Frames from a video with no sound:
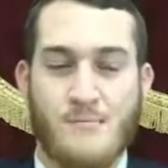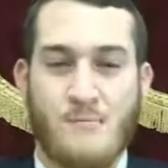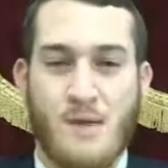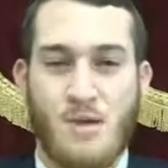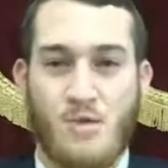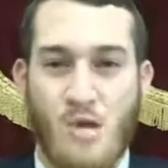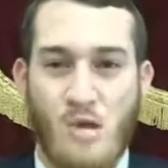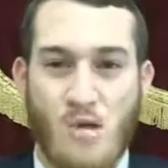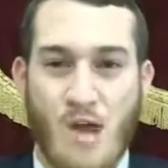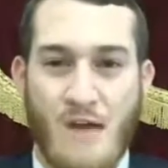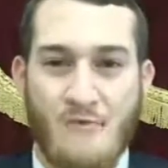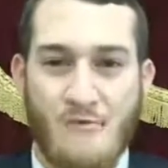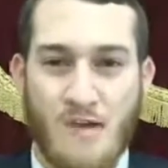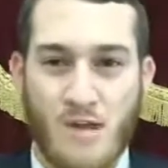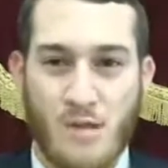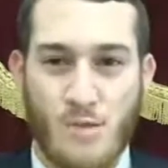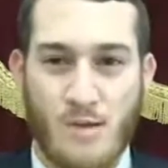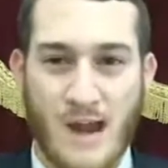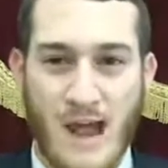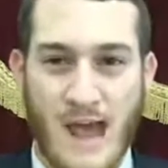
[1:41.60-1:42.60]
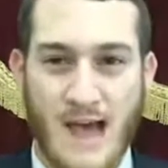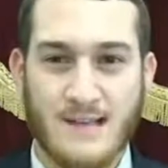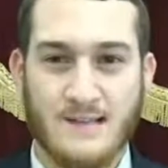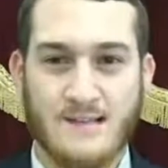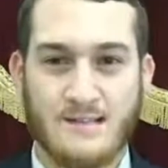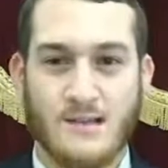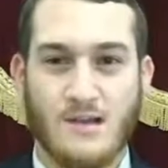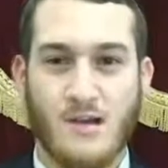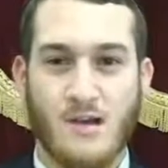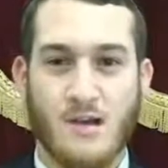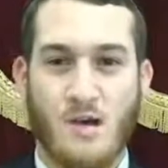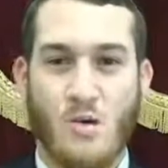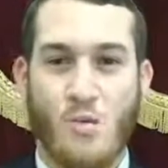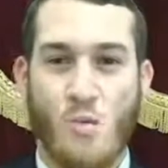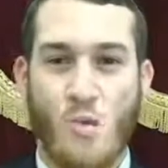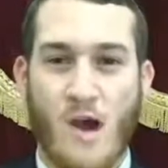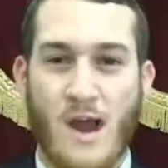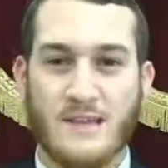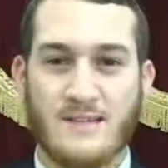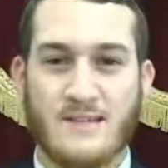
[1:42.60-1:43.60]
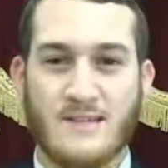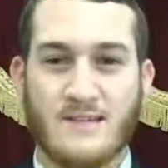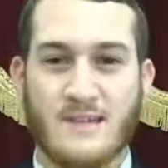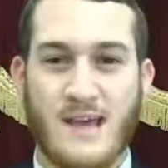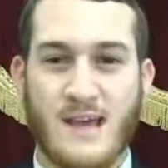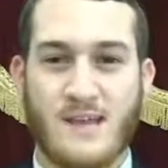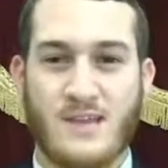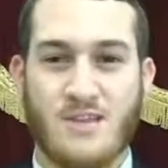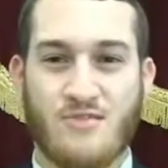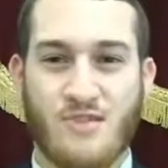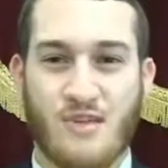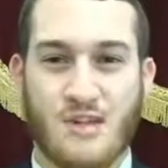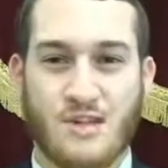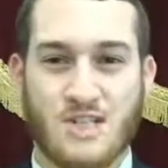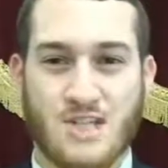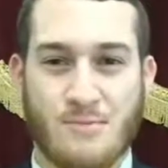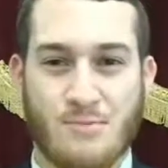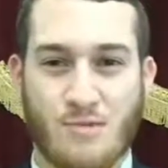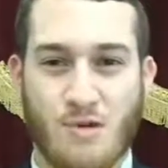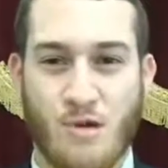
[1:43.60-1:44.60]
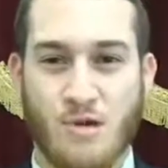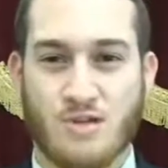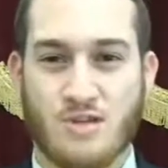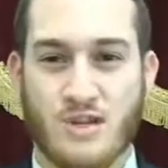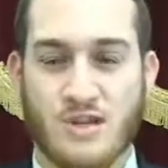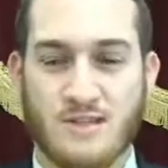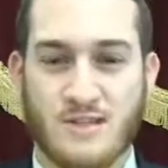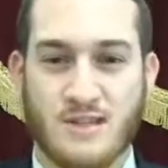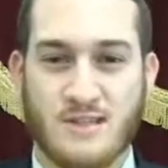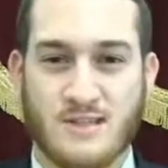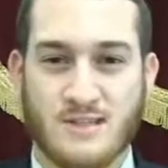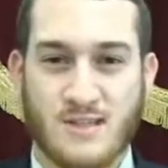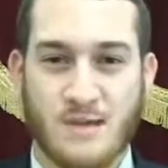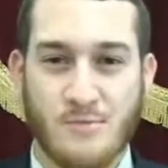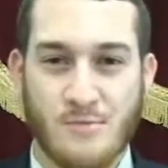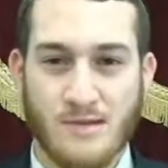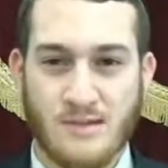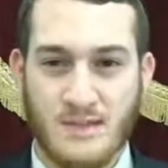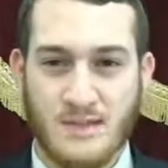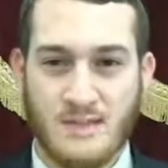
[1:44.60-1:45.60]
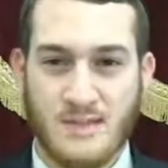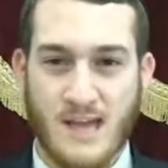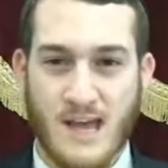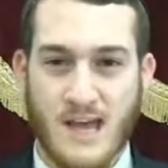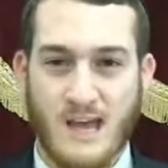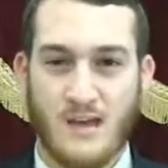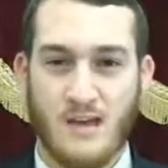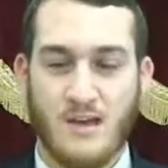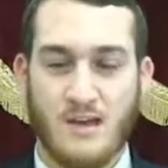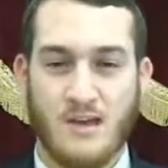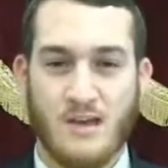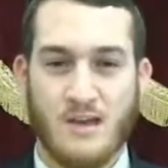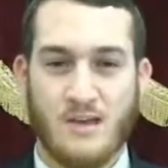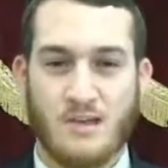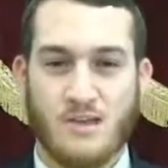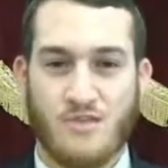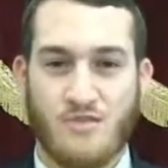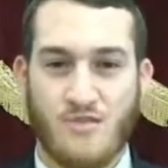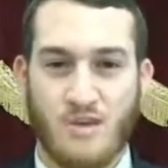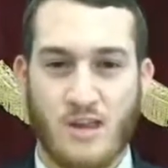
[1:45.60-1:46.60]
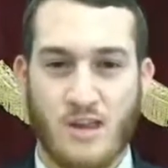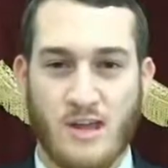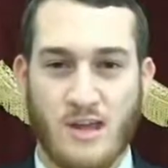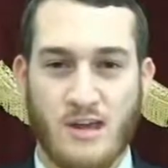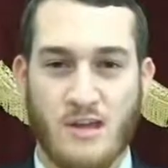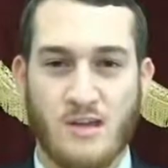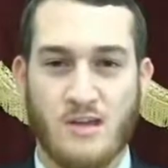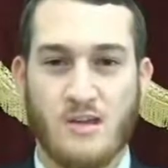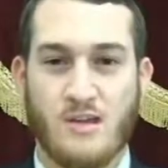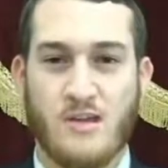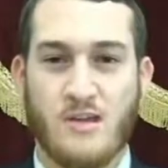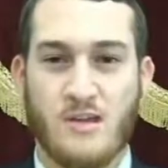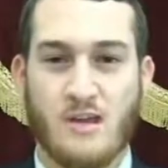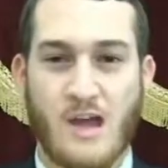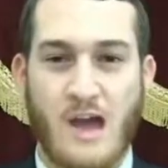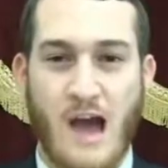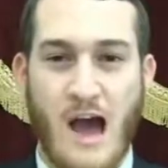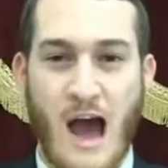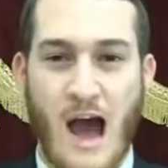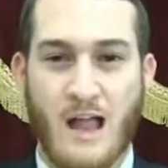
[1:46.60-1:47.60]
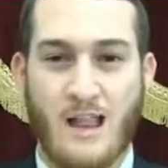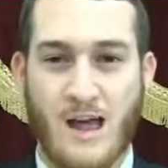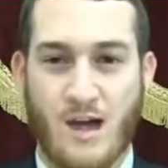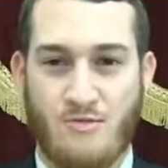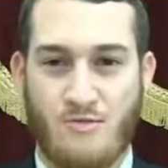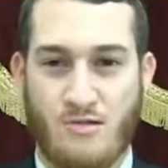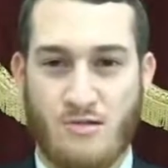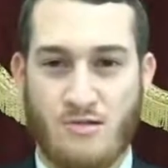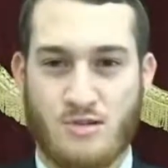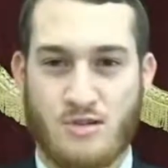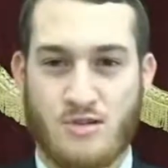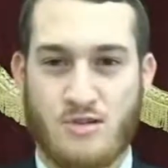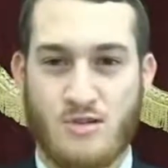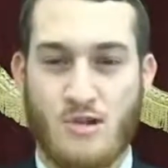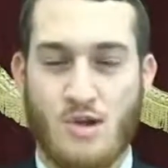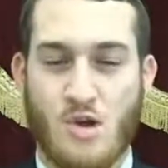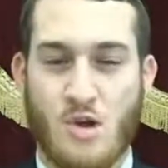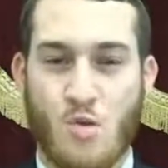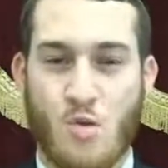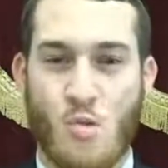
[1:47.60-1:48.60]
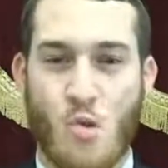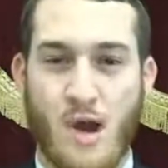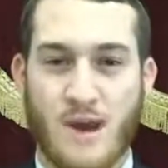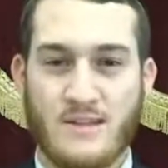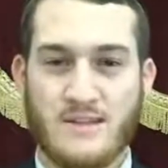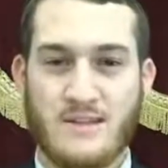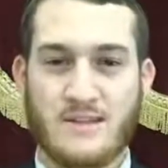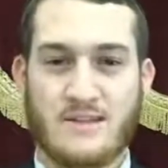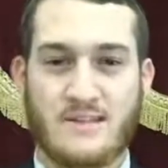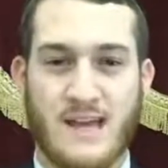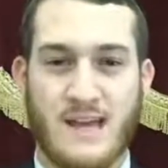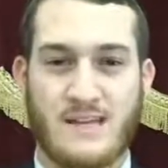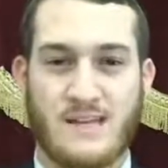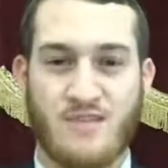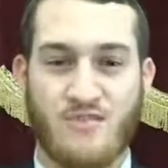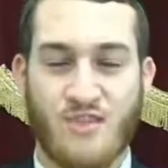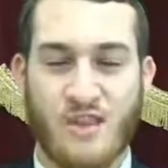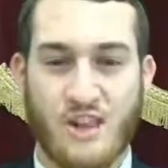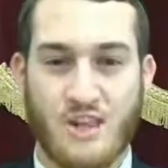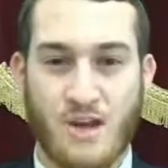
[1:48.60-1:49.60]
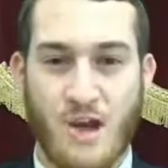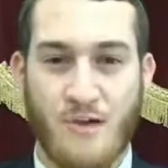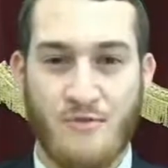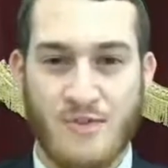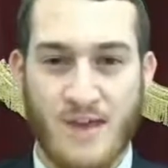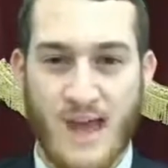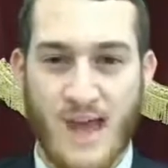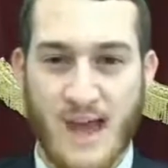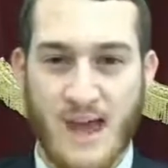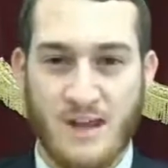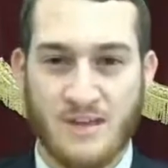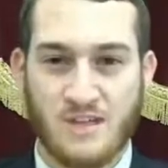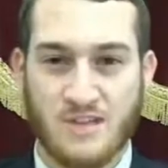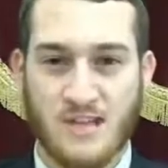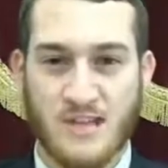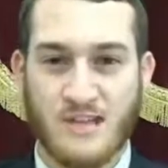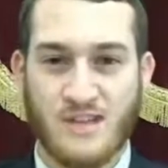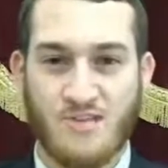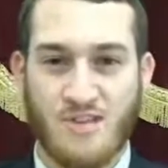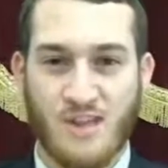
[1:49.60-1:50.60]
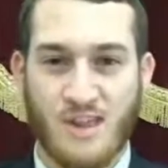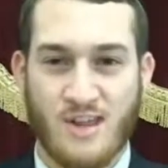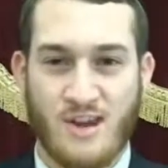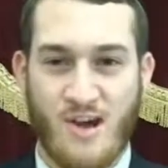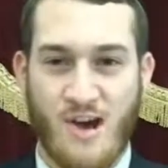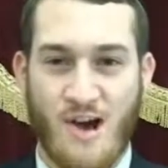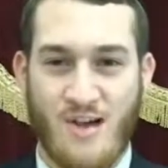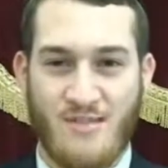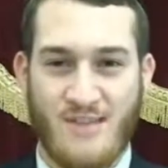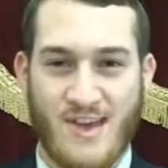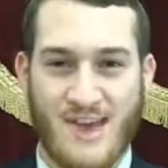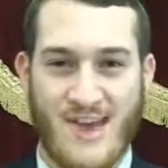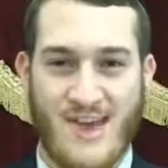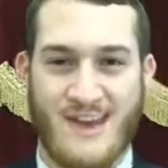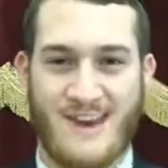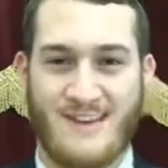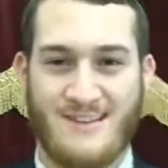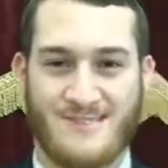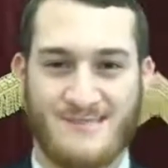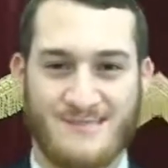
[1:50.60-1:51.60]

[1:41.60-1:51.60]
My great-grandfather would ask, why does it say Tefillin Sheberosh? It should say Tefillin al harosh. Why does it say Tefillin of the head? It should say Tefillin on the head.